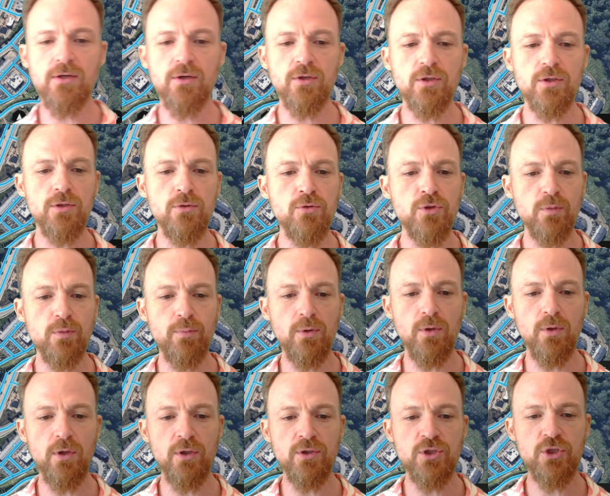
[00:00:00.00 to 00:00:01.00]

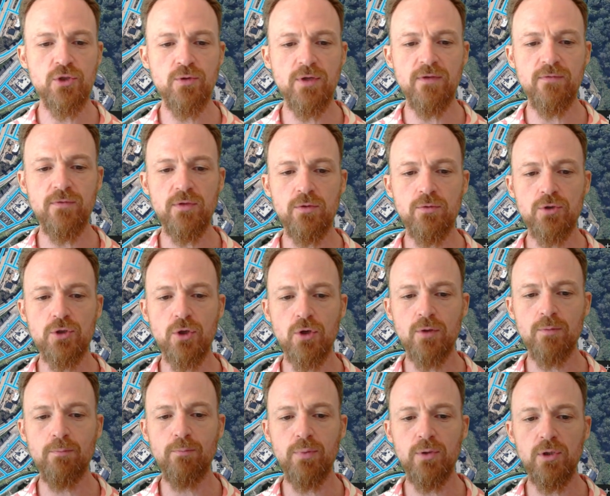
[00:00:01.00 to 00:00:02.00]
usable in Street View
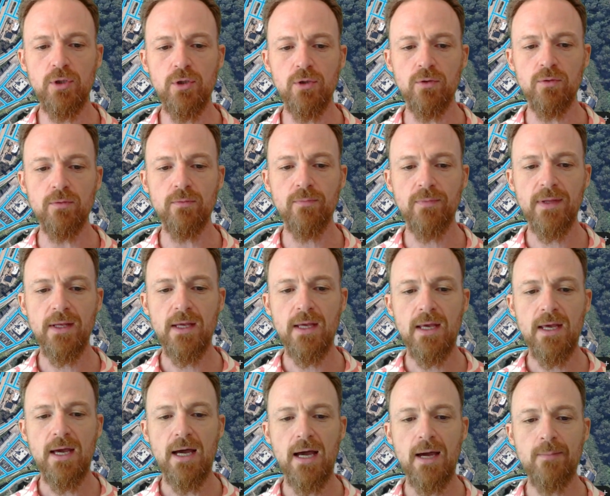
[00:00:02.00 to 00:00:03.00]
turn blue.
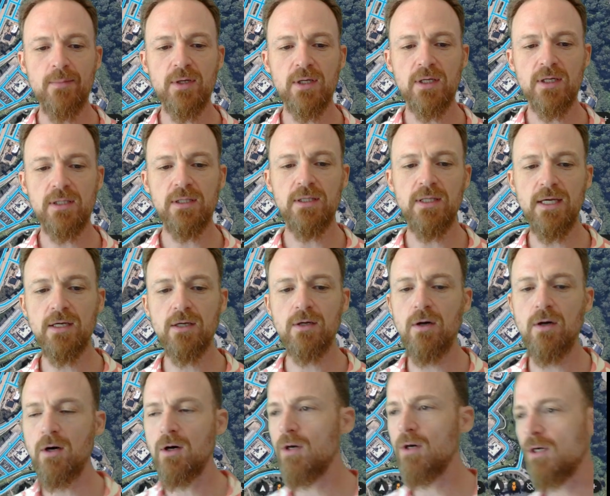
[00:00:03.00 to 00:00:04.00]
I'm going to click
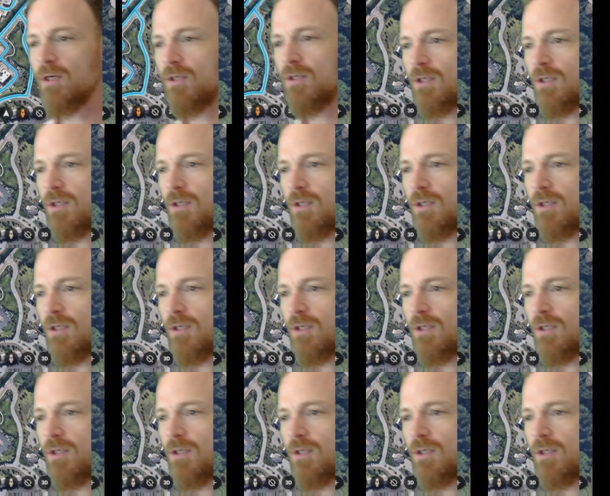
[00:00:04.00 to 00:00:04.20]
on